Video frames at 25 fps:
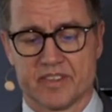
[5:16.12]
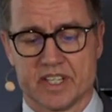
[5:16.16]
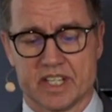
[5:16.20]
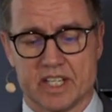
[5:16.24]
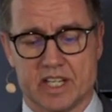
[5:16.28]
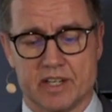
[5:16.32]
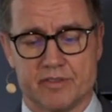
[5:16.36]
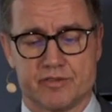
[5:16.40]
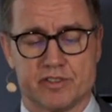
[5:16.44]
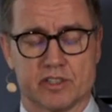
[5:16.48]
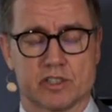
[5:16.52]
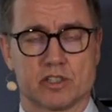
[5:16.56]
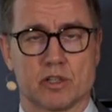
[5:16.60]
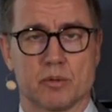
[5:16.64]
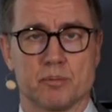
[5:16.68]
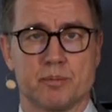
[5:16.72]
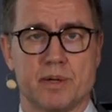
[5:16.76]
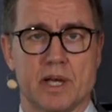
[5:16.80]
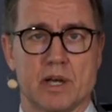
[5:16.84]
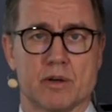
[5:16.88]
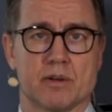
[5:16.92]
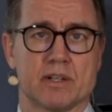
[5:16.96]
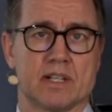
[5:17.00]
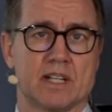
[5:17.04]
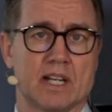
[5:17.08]
If you
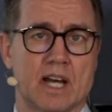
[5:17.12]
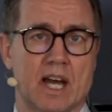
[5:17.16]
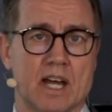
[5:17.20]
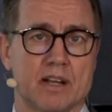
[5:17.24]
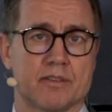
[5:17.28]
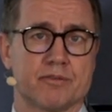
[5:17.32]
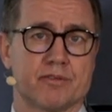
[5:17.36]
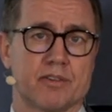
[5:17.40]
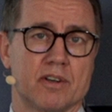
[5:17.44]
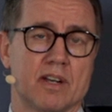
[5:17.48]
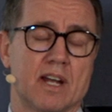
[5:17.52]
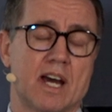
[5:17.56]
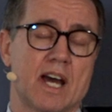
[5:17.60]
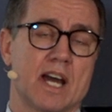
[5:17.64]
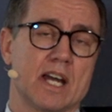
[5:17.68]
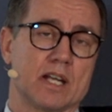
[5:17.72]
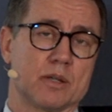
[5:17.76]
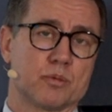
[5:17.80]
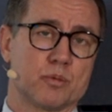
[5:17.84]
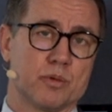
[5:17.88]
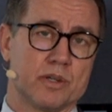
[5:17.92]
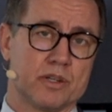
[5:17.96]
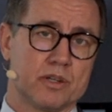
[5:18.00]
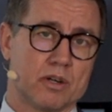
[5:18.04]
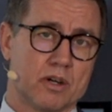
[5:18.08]
compare it like for like
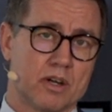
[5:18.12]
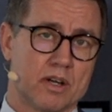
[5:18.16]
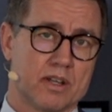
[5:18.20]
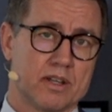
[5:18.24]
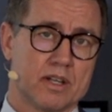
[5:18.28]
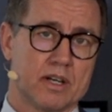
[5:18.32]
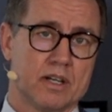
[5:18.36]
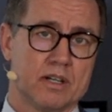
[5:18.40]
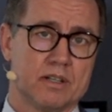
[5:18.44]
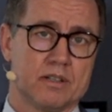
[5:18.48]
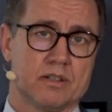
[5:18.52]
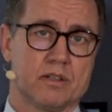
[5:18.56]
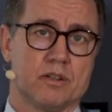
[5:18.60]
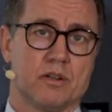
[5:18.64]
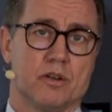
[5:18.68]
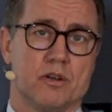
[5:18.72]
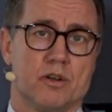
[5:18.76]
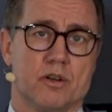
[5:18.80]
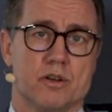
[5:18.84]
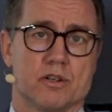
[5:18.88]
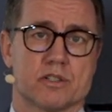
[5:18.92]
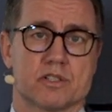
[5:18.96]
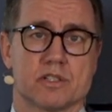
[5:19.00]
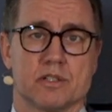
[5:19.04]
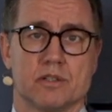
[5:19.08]
with other
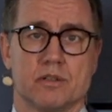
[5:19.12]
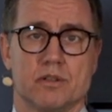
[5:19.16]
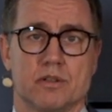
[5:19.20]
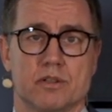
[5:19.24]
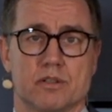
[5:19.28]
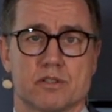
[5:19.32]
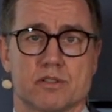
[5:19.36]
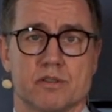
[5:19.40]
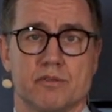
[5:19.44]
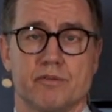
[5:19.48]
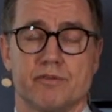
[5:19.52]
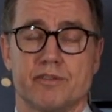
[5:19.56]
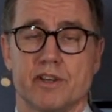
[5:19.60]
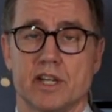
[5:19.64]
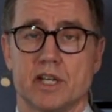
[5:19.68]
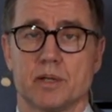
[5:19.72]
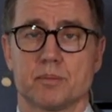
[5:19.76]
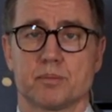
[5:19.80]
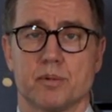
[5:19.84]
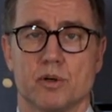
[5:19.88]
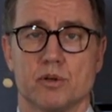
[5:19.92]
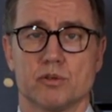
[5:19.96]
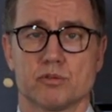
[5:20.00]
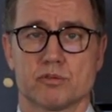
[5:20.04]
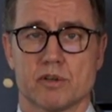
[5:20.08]
synthetic
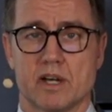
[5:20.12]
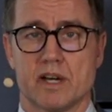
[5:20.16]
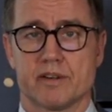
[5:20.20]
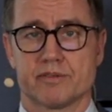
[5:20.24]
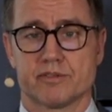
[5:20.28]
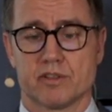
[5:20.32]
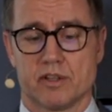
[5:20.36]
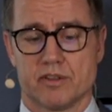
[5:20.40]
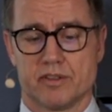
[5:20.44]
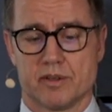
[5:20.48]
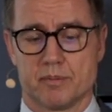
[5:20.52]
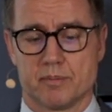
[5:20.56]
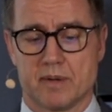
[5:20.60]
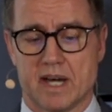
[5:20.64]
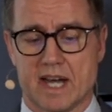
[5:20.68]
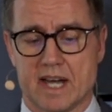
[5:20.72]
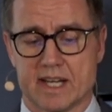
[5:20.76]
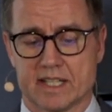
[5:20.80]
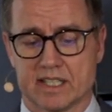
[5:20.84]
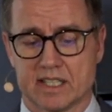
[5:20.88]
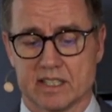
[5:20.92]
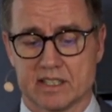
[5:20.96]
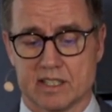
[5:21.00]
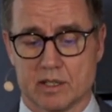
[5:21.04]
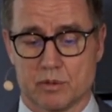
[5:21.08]
bone graft on the
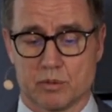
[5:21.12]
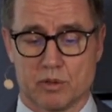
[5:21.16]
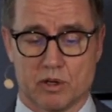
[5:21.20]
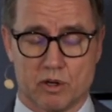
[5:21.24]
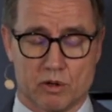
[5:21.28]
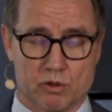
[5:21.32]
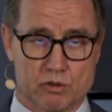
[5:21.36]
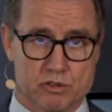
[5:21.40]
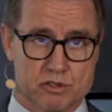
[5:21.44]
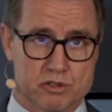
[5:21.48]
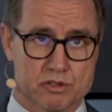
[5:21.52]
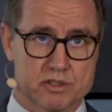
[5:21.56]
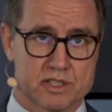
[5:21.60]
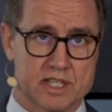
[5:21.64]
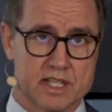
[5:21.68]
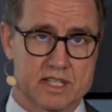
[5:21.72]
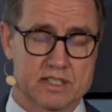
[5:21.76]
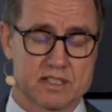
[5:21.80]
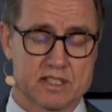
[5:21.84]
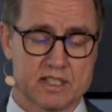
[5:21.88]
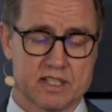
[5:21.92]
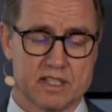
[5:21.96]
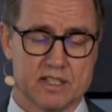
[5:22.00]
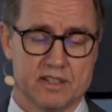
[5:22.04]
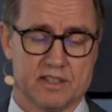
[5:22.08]
market that were also
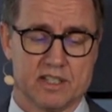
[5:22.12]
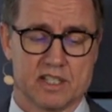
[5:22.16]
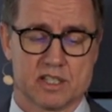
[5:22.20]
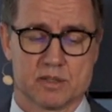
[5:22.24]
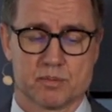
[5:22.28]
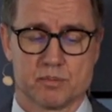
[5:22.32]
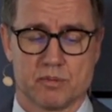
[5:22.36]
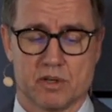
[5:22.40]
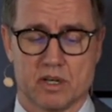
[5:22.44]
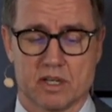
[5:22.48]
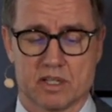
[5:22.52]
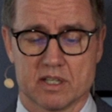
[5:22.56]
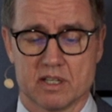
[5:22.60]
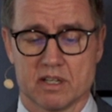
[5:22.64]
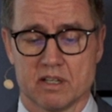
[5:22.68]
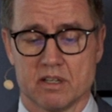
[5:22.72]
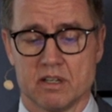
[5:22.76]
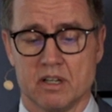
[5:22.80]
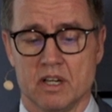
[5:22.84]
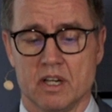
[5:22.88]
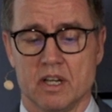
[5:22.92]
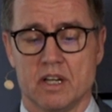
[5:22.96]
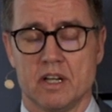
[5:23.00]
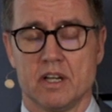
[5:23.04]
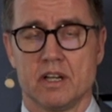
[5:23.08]
tested in this model,
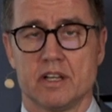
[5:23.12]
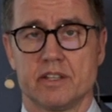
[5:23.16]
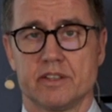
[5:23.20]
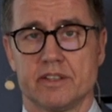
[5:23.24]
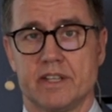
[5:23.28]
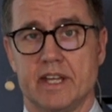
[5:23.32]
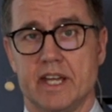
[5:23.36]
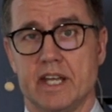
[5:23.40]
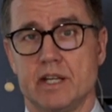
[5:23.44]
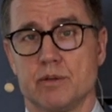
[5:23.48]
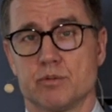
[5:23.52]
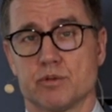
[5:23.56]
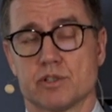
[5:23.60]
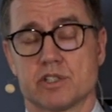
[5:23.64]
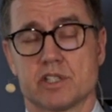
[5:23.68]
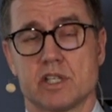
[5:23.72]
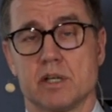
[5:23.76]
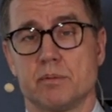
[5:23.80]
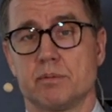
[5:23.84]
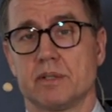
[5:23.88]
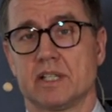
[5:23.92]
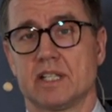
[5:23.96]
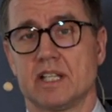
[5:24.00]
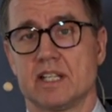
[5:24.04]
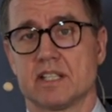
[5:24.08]
they were
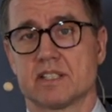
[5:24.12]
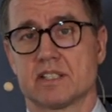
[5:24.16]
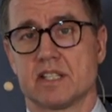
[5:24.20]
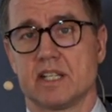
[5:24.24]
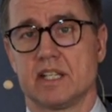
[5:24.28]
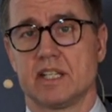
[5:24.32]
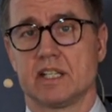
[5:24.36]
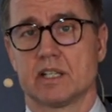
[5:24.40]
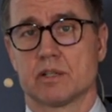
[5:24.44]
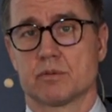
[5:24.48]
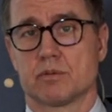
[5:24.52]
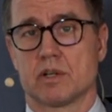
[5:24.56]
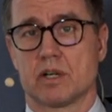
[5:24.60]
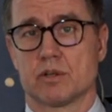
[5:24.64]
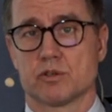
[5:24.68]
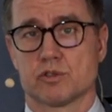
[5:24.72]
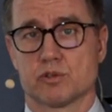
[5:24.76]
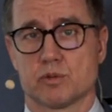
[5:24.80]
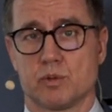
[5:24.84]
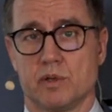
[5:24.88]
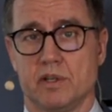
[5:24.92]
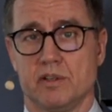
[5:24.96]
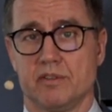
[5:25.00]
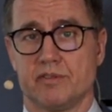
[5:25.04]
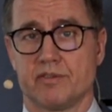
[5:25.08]
typically sitting around
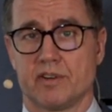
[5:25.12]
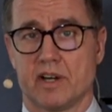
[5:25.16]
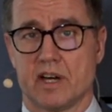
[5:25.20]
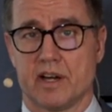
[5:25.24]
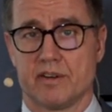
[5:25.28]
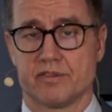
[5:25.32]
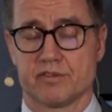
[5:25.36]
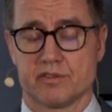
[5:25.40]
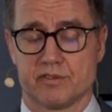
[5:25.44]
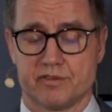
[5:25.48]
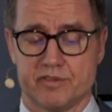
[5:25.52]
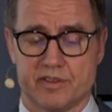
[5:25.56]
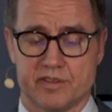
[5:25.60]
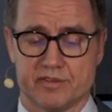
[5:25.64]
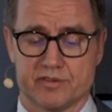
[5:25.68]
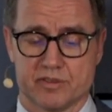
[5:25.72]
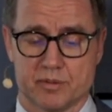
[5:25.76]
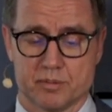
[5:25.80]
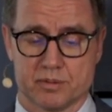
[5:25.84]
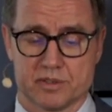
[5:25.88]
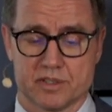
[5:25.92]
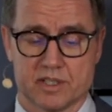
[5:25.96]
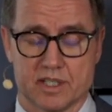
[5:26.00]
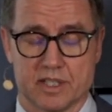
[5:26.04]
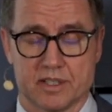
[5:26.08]
25 to
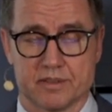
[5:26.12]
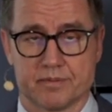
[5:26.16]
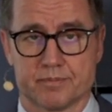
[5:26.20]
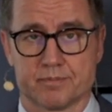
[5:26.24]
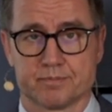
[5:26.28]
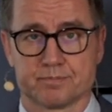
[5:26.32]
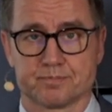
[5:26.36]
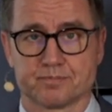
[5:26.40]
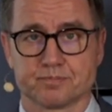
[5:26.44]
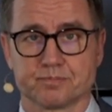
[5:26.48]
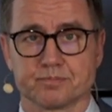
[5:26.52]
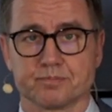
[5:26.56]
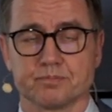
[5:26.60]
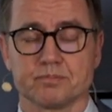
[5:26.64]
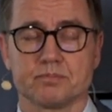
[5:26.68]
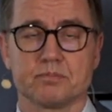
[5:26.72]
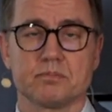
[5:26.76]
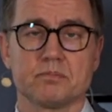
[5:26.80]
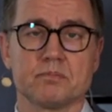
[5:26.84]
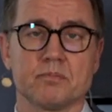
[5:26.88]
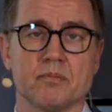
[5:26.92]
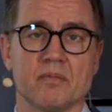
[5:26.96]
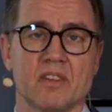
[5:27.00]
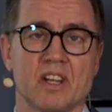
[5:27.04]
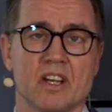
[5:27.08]
50%.
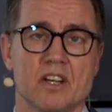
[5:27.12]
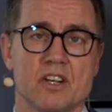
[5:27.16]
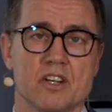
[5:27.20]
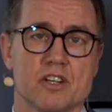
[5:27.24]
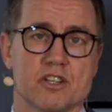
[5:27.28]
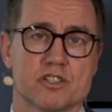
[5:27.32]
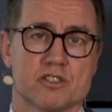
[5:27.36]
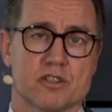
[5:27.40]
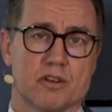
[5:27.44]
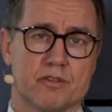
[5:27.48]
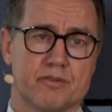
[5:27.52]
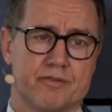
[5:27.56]
So